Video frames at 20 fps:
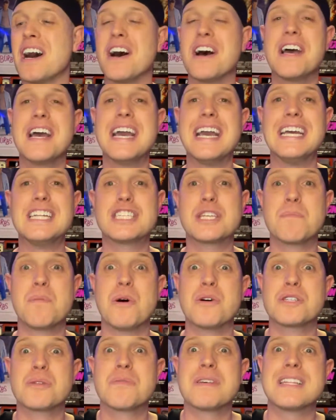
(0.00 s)
It's
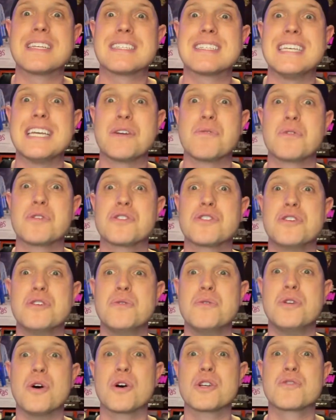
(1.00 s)
supposedly the sequel to
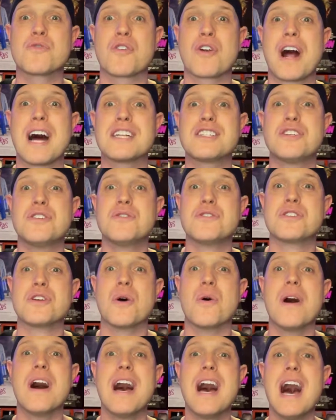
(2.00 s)
Nosferatu,
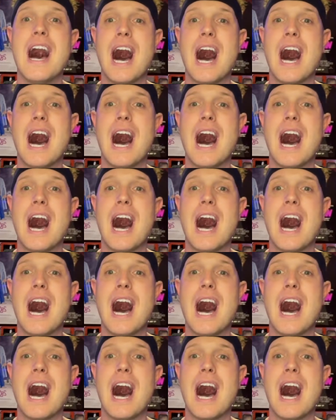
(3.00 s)
so I'm